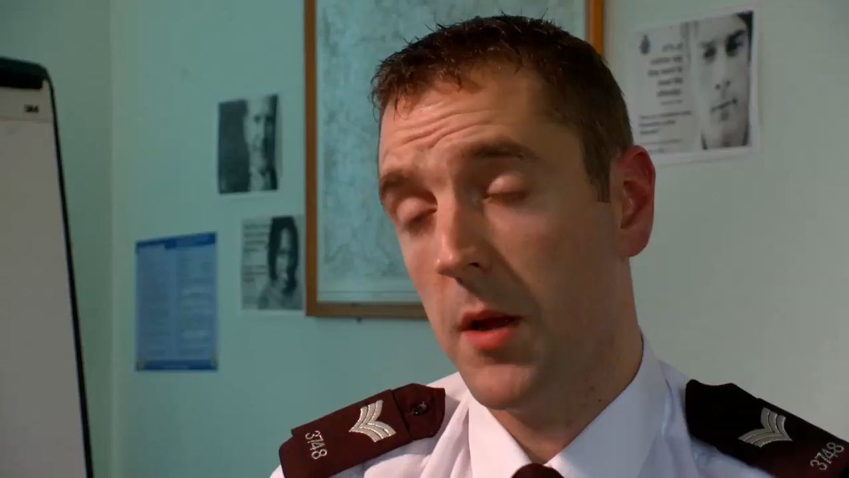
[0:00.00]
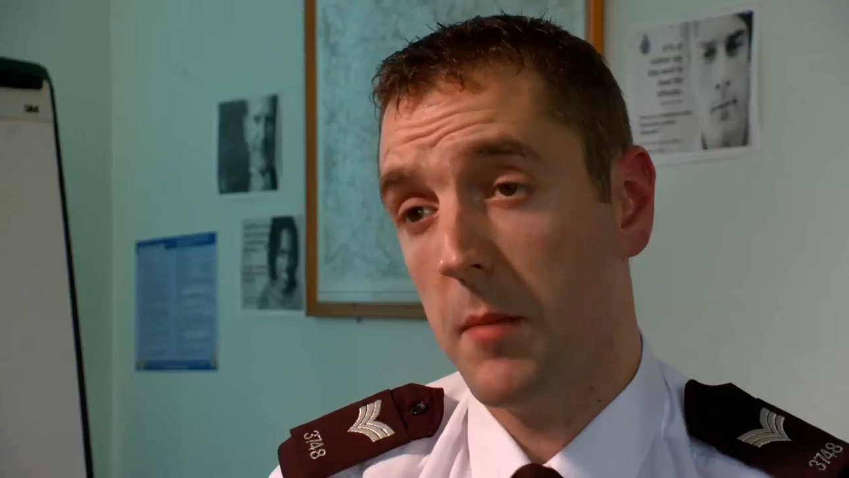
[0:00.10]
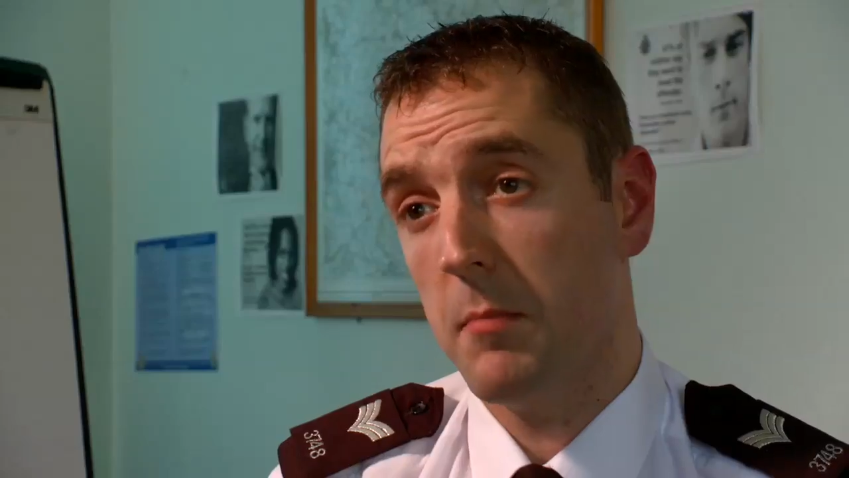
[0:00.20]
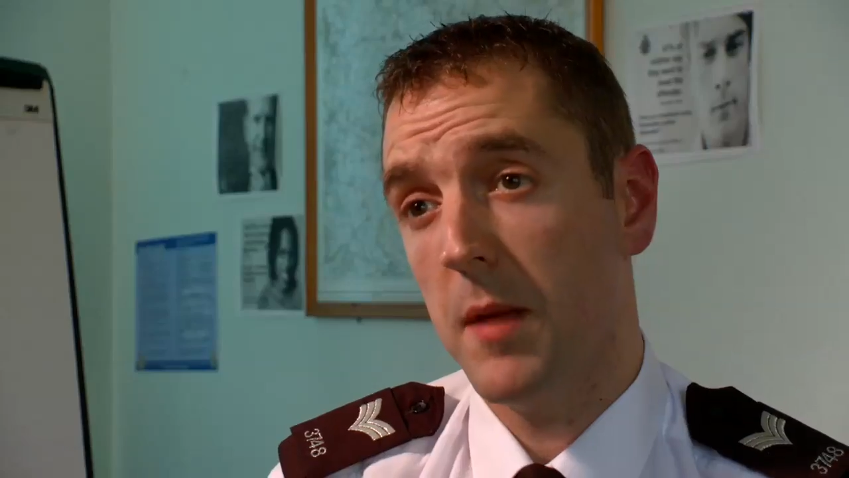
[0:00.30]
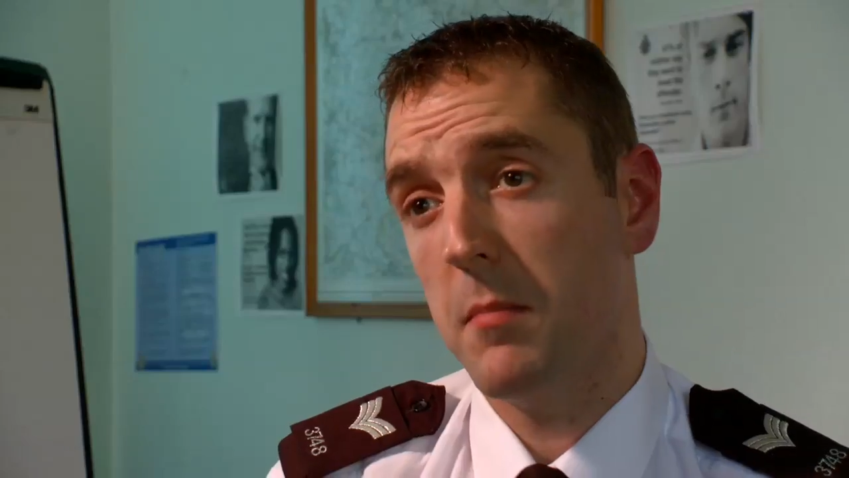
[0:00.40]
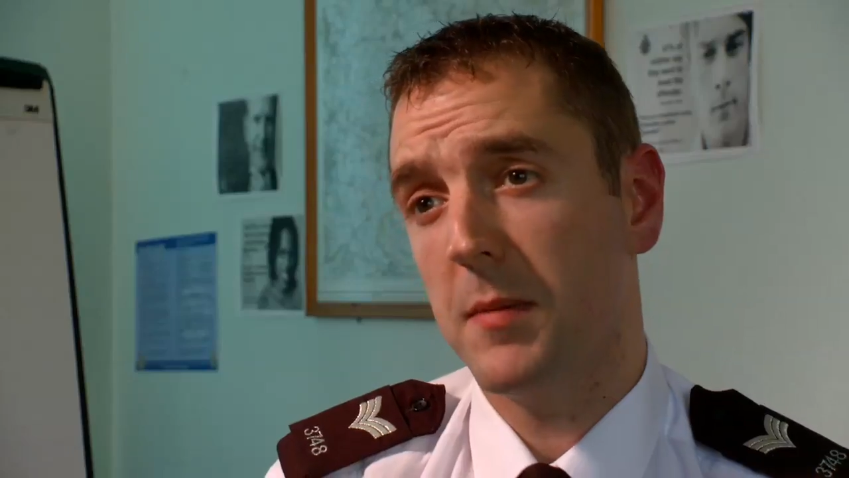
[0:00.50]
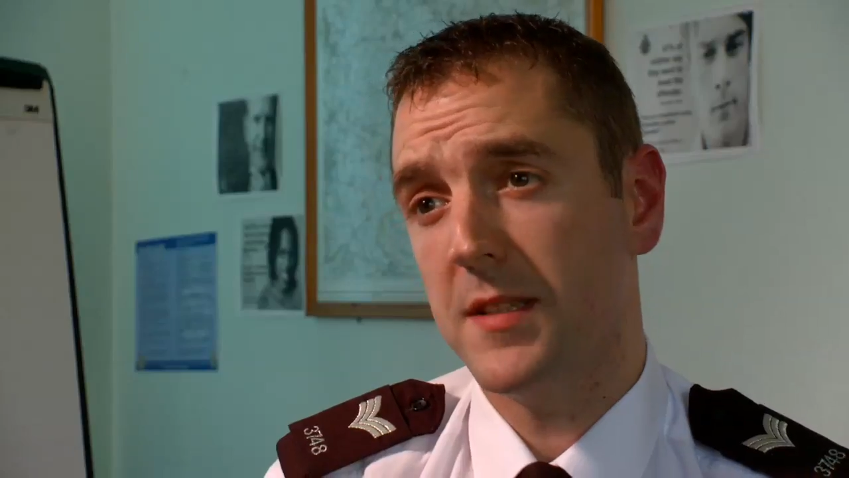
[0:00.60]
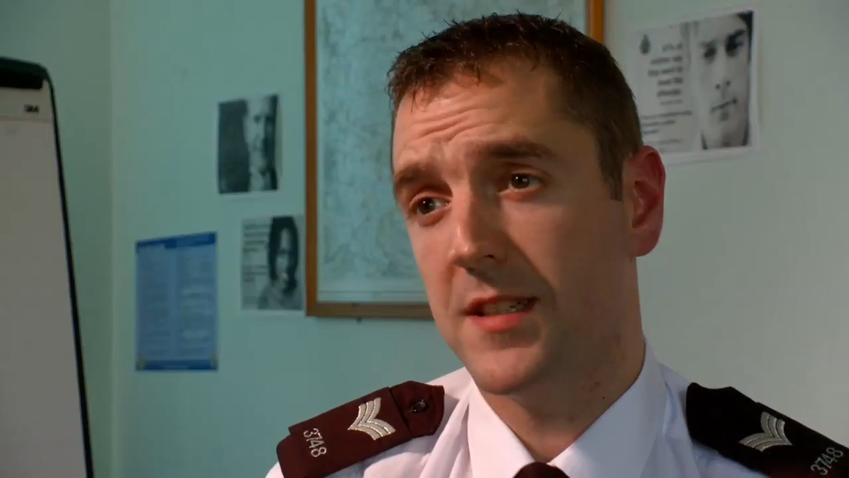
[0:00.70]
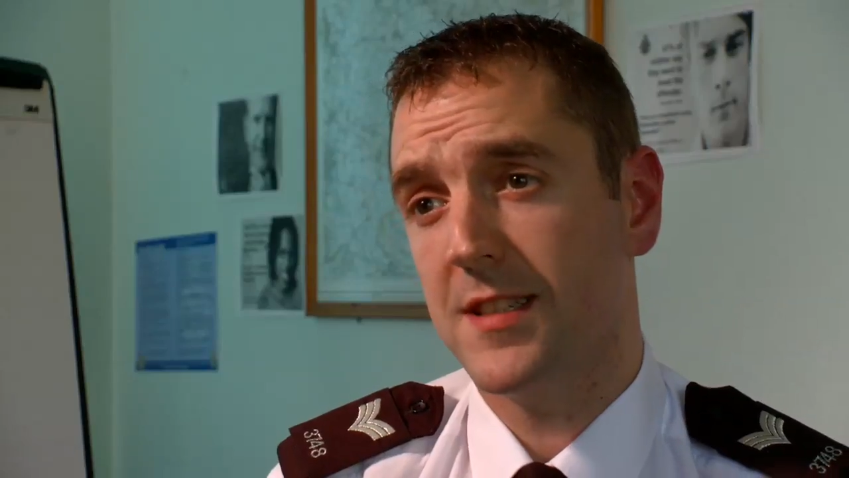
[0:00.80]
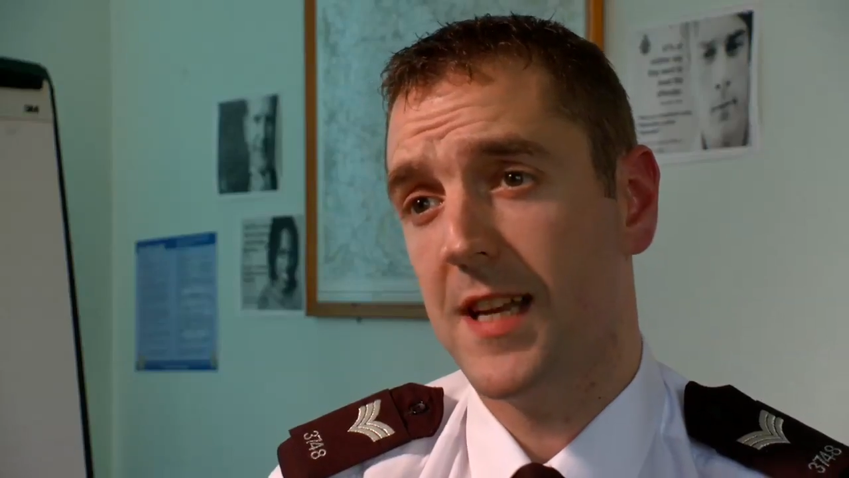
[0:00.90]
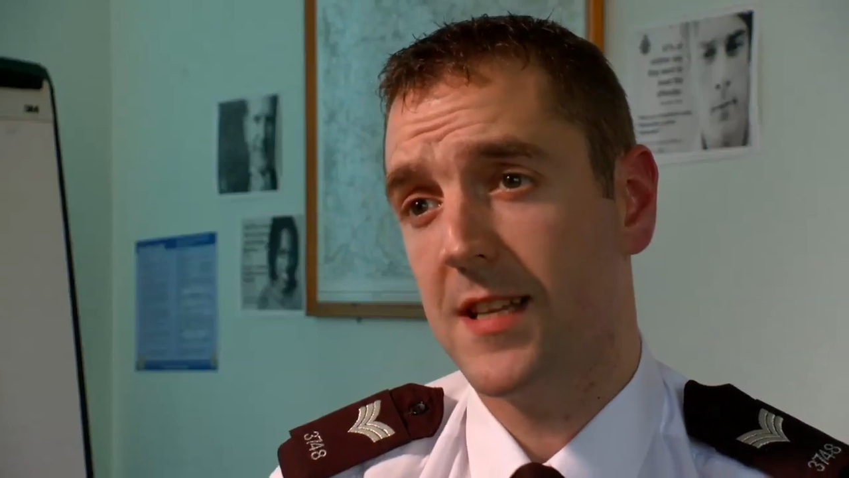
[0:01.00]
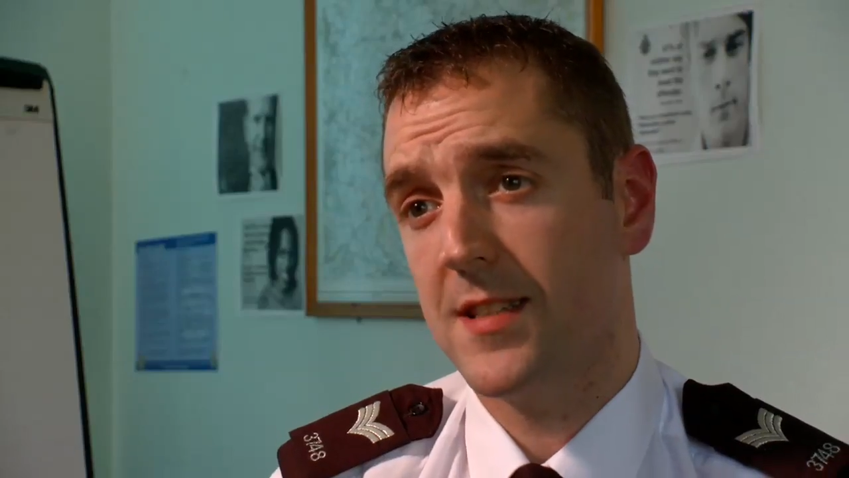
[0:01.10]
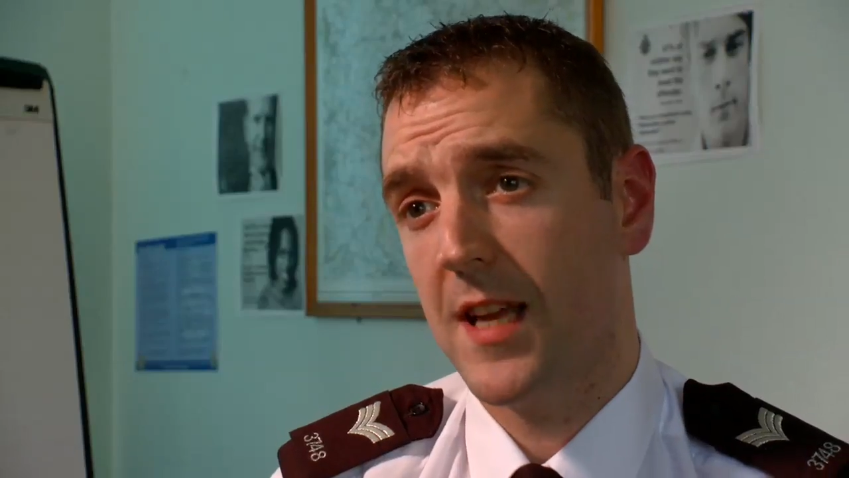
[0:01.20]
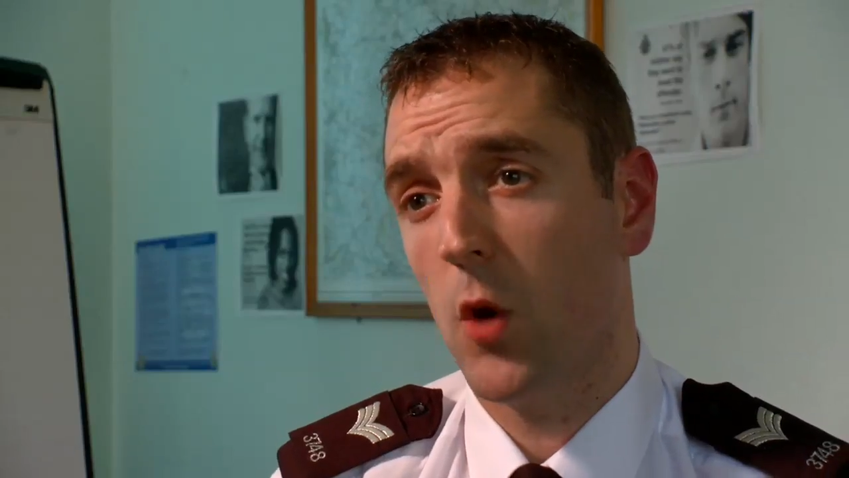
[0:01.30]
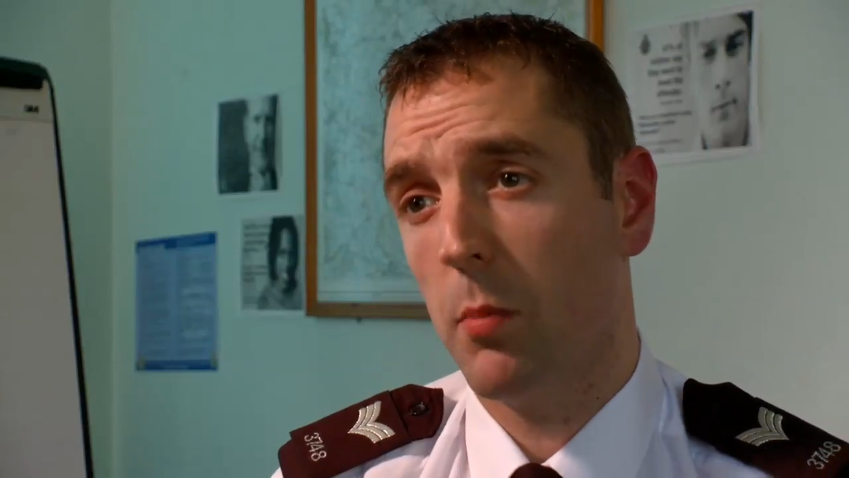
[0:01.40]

implemented a test sell